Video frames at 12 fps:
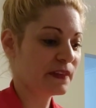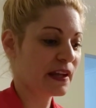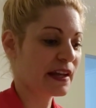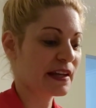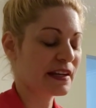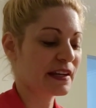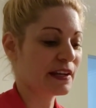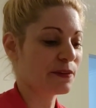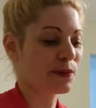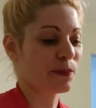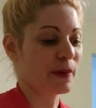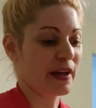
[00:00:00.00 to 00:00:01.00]

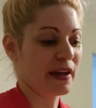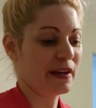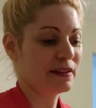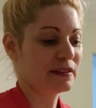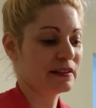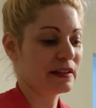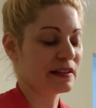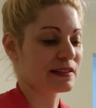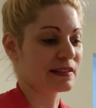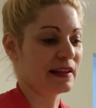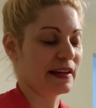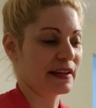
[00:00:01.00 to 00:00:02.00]
either way,
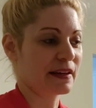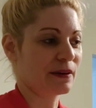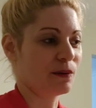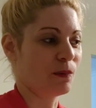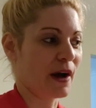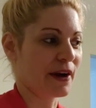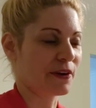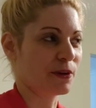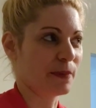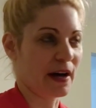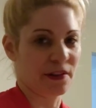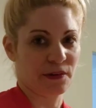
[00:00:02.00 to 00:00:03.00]
it's like, why are
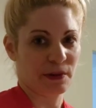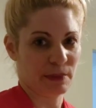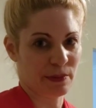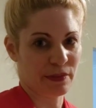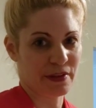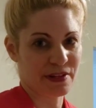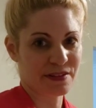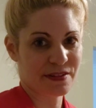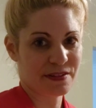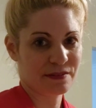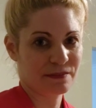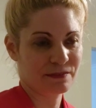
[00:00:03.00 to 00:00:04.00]
you bothering me with
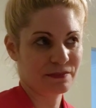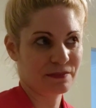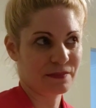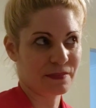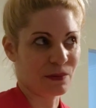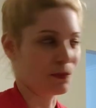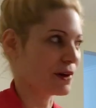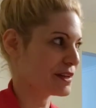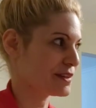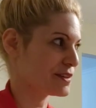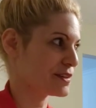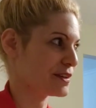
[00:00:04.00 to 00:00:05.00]
this? What
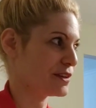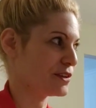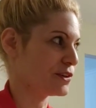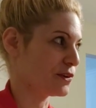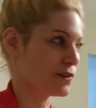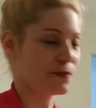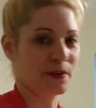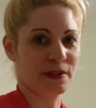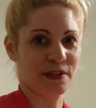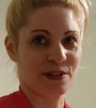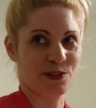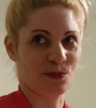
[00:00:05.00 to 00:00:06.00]
does your
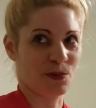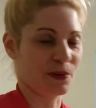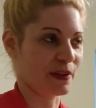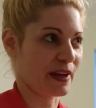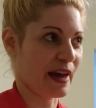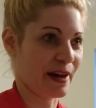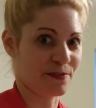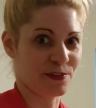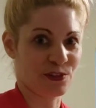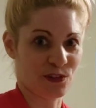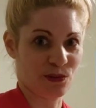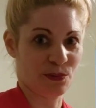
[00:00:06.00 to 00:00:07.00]
feelings really have
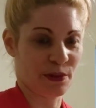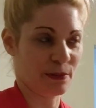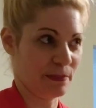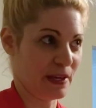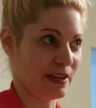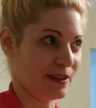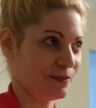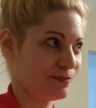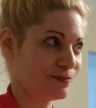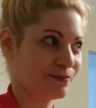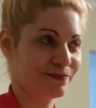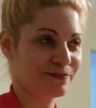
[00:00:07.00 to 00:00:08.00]
to do with me?
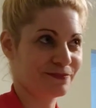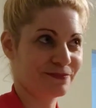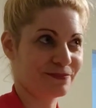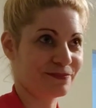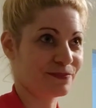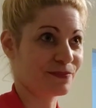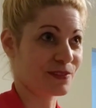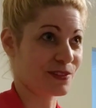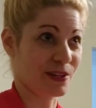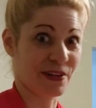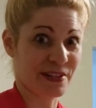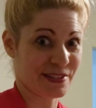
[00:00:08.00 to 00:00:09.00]

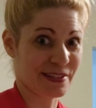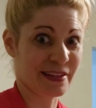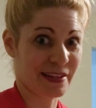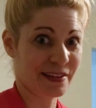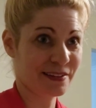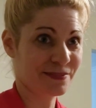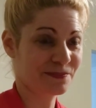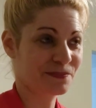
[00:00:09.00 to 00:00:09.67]
Seriously?